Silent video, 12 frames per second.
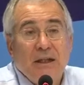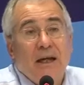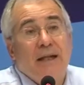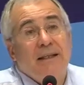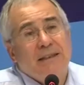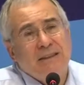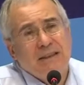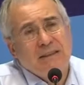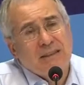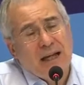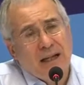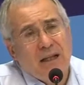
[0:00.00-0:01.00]
And that's
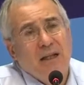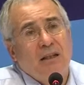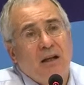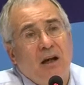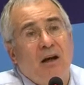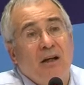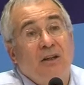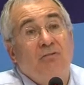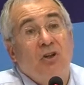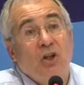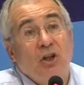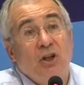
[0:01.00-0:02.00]
exactly the kind of
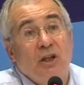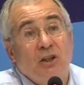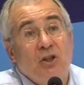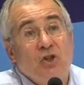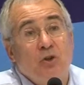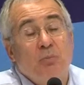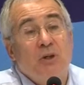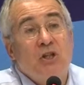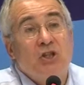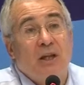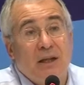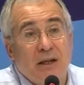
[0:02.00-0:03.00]
learning that should be
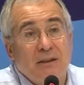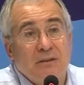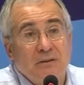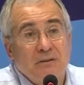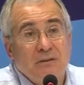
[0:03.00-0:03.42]
shared.